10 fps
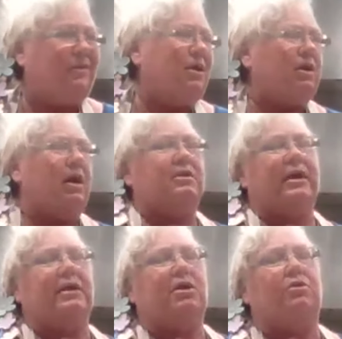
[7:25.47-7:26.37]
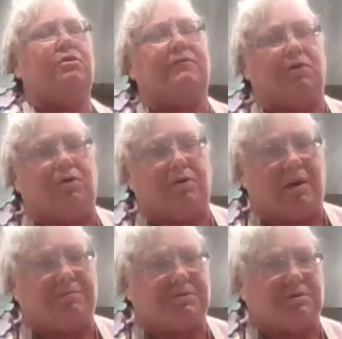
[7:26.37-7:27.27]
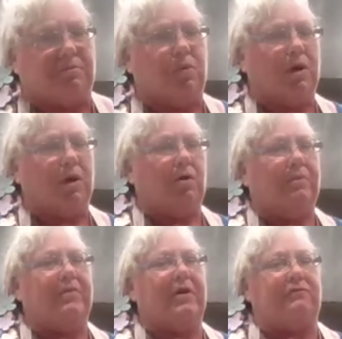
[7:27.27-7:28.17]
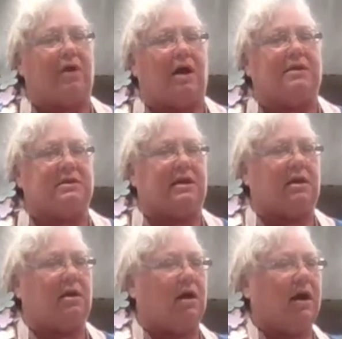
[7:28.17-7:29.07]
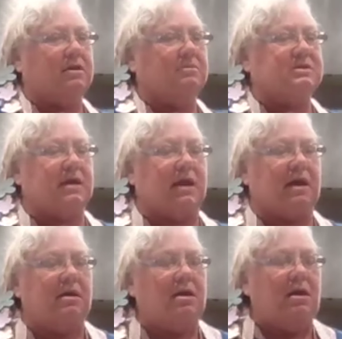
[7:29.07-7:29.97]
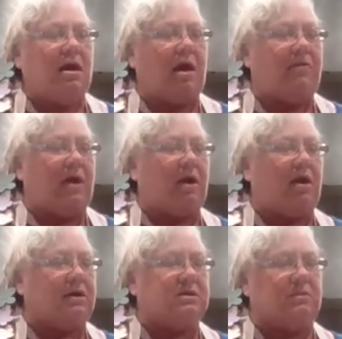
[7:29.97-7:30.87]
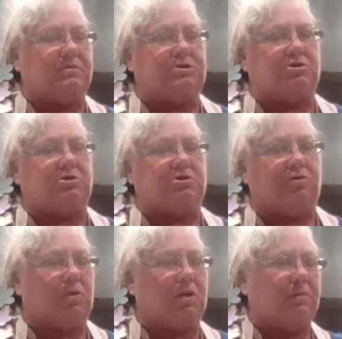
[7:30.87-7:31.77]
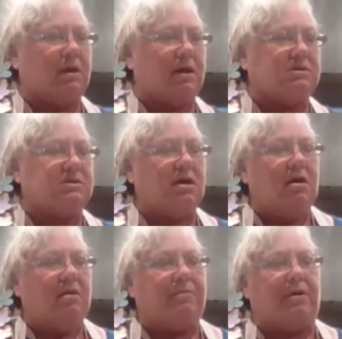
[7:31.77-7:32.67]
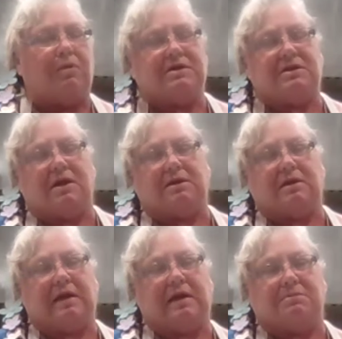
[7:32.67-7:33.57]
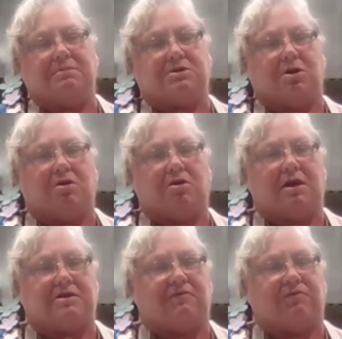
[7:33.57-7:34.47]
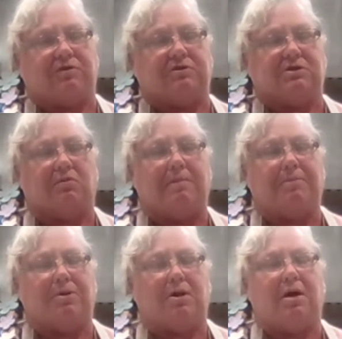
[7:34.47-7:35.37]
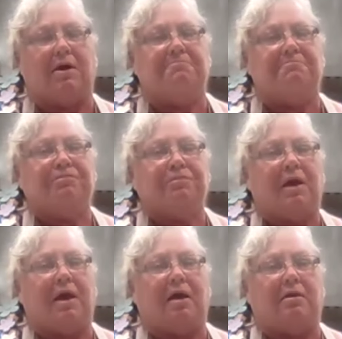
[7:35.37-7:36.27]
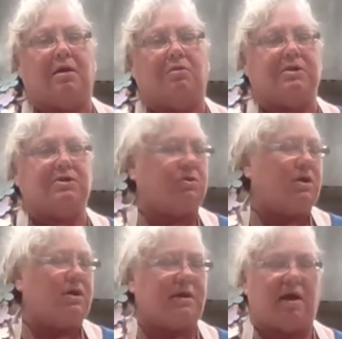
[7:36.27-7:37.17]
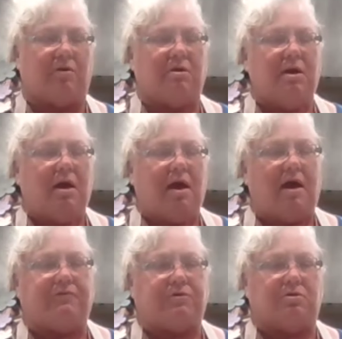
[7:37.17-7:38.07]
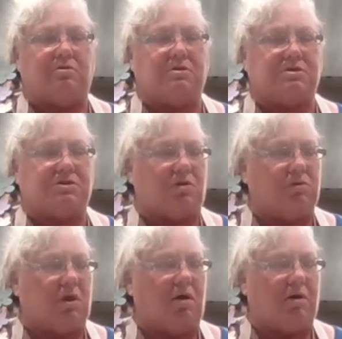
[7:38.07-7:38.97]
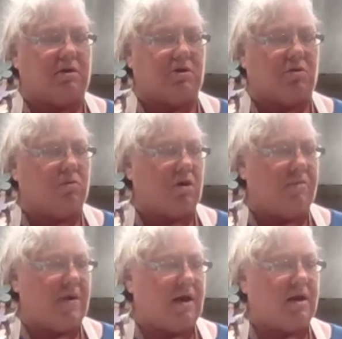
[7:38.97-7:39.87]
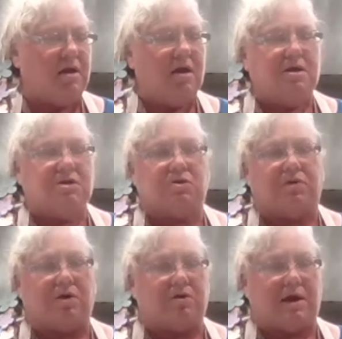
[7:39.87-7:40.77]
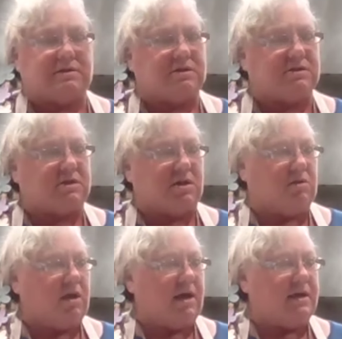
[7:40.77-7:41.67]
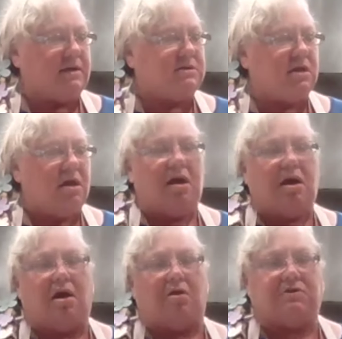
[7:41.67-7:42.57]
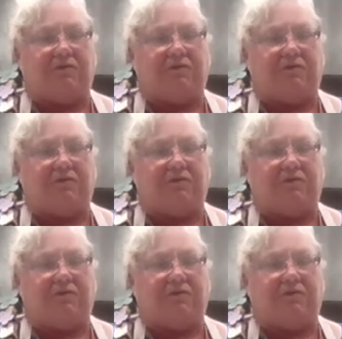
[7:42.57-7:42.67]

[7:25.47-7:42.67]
And, and they don't have to go to, up to a boil, but they've got to get hot and stay at that hot temperature for three minutes. But we tend to get them started. That's the first thing we put on, and then we turn it down after so long and don't worry about it so they're nice and sterilized.